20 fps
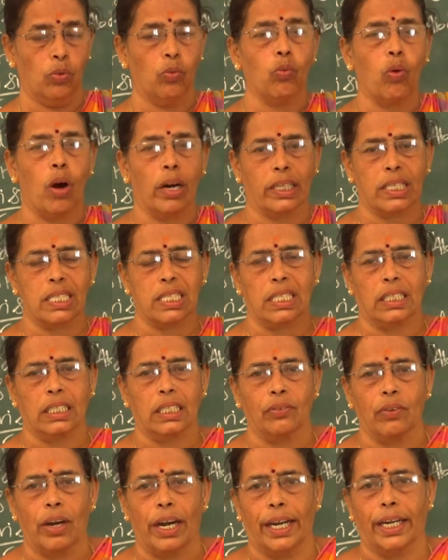What is the
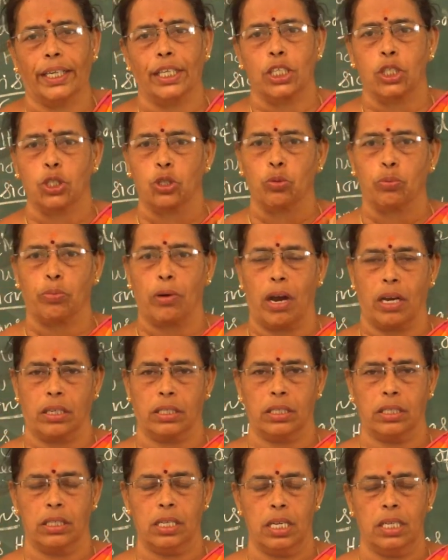divided into
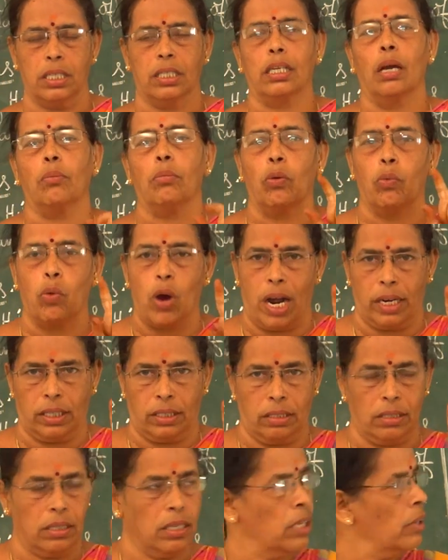part? Number 1.
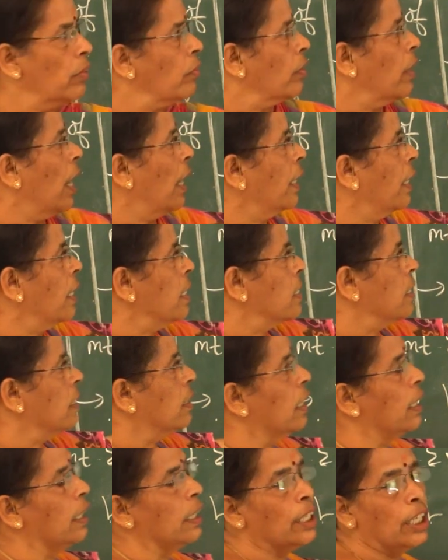That is
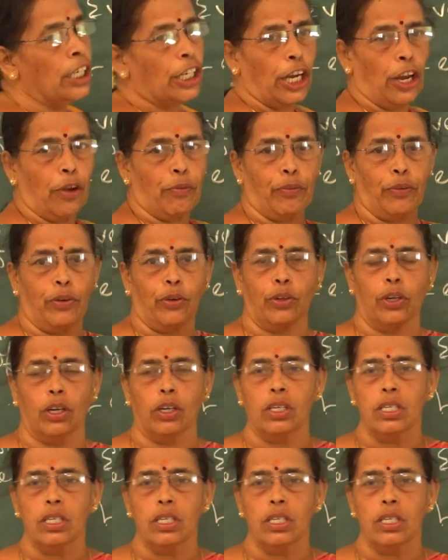if you,